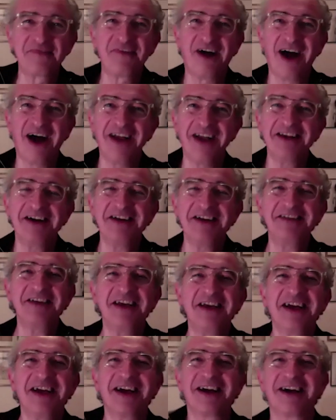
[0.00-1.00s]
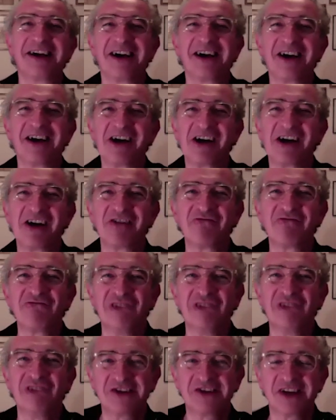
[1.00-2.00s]
fine idea, uh,
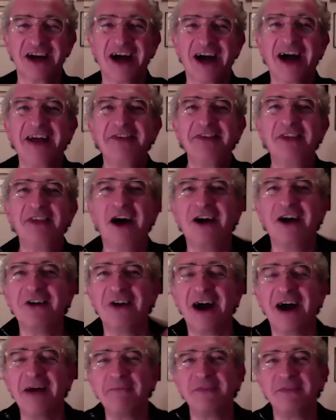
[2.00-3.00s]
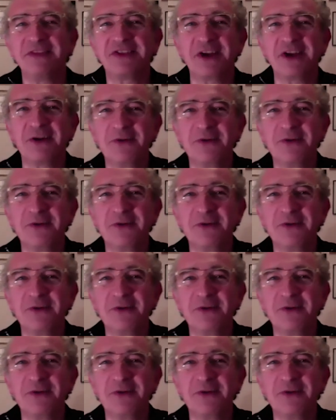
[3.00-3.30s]
Roger. Uh, no, um, so